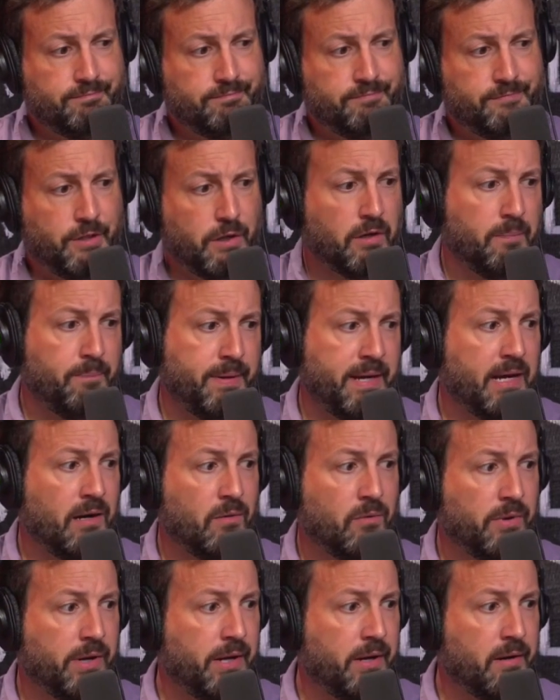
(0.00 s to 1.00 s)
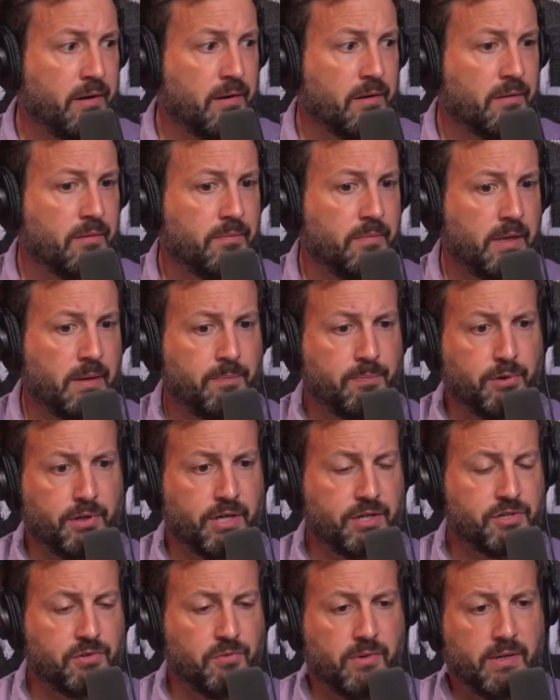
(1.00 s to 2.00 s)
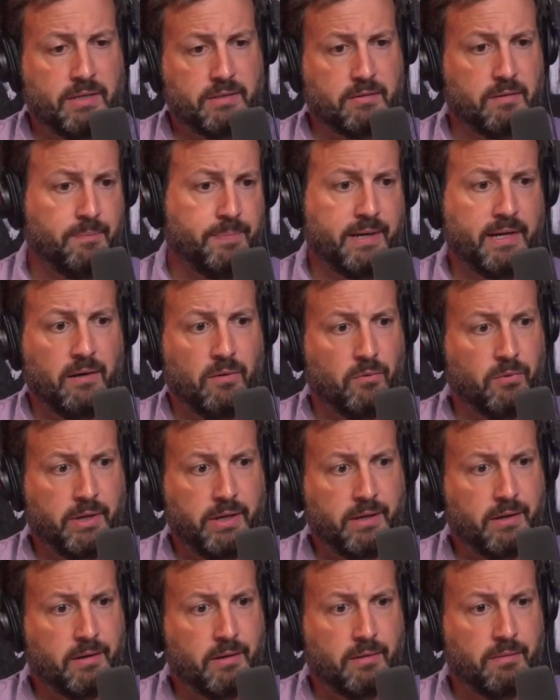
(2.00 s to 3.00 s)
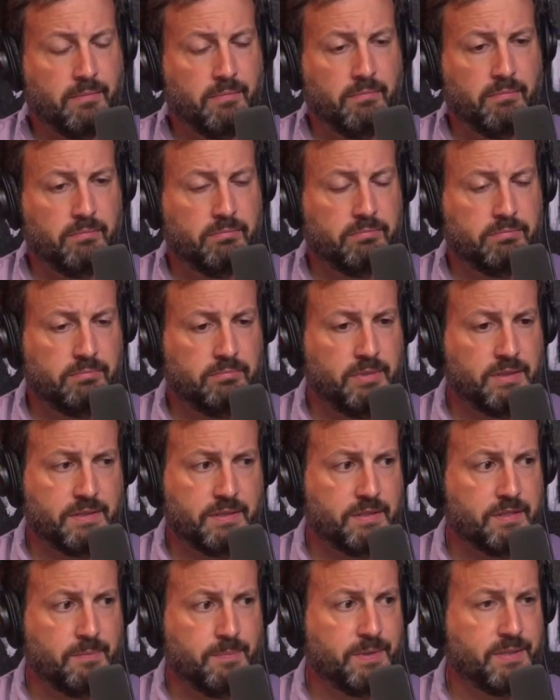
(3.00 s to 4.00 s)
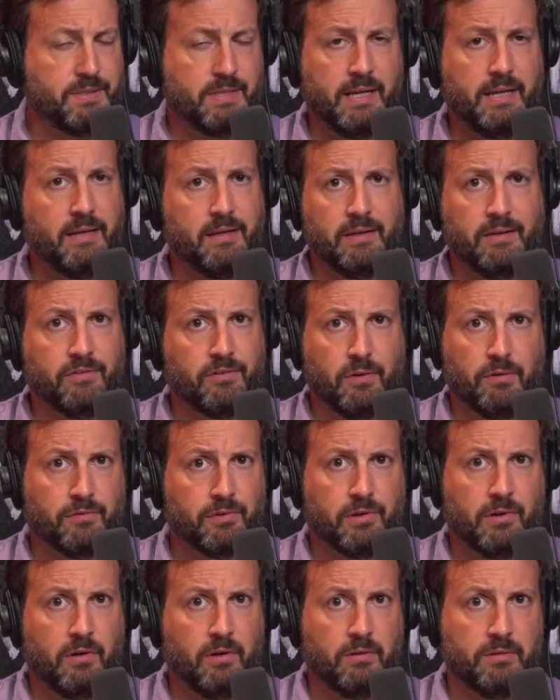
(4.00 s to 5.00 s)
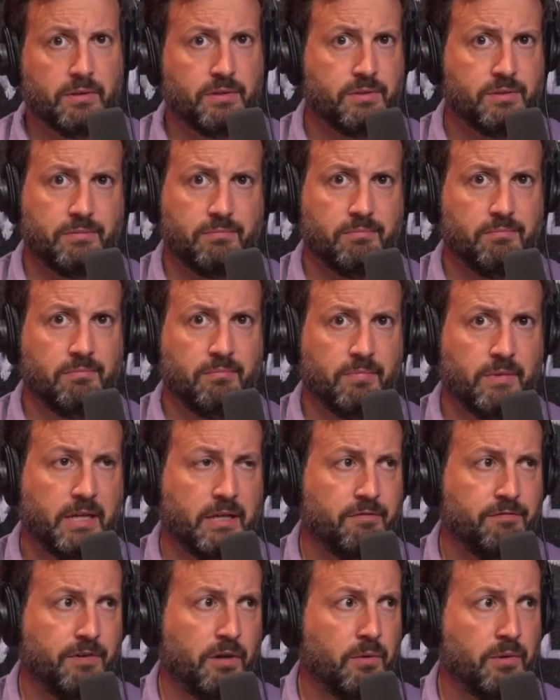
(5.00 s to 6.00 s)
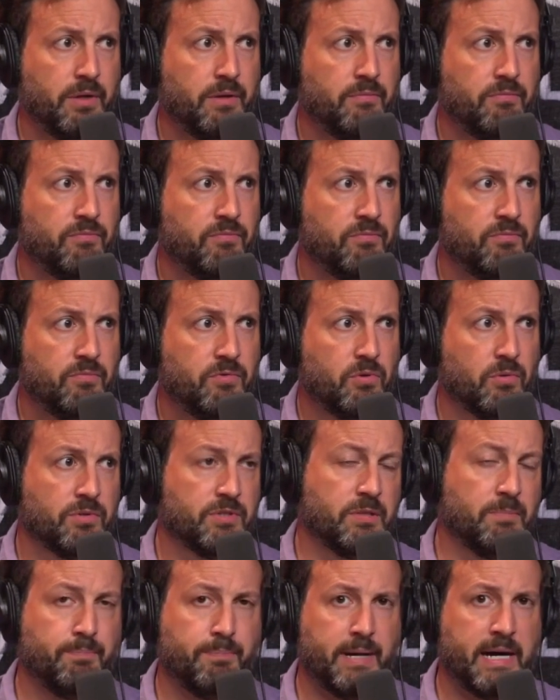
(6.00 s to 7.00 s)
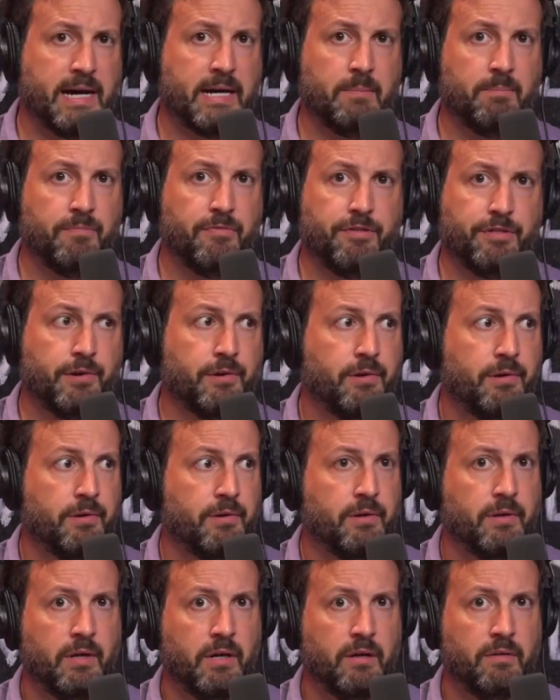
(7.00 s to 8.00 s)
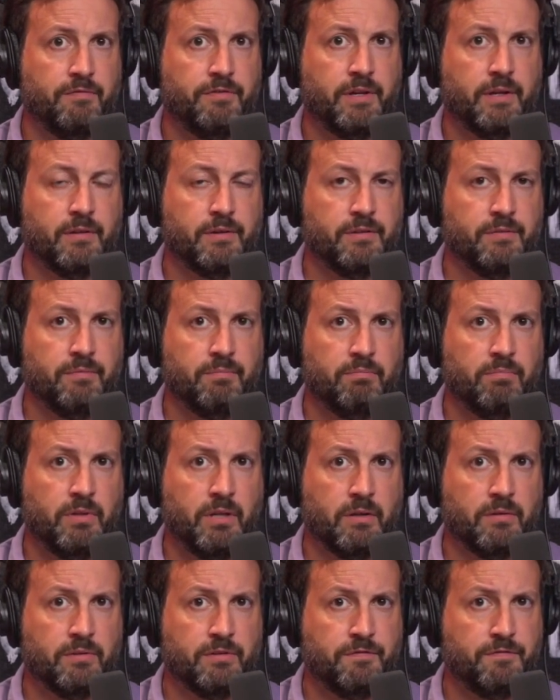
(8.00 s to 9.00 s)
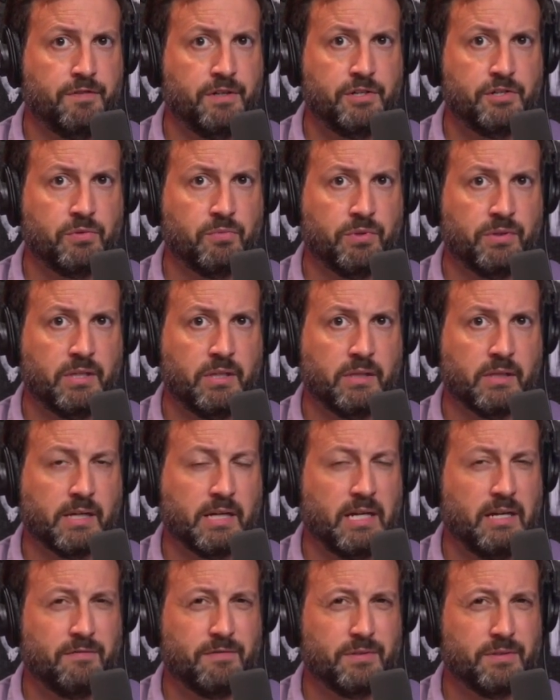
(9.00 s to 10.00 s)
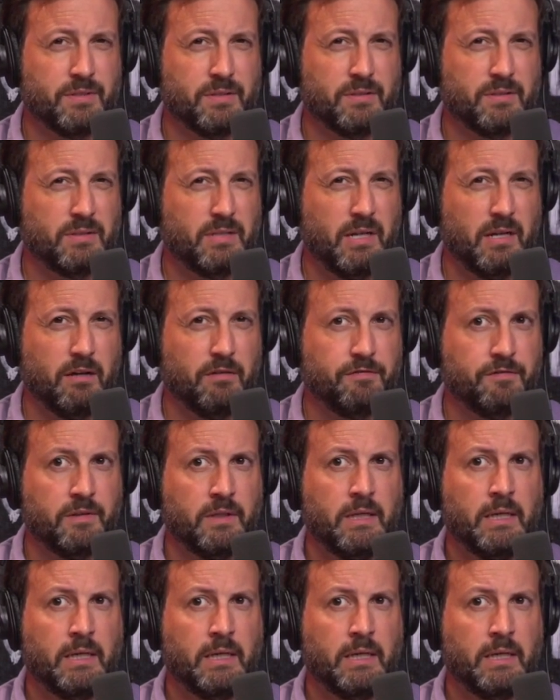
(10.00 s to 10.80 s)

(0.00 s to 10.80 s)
they're about where, prediction-wise, they're about where Mississippi State is overall. They're just kind of voted towards the bottom third of their division within the conference itself.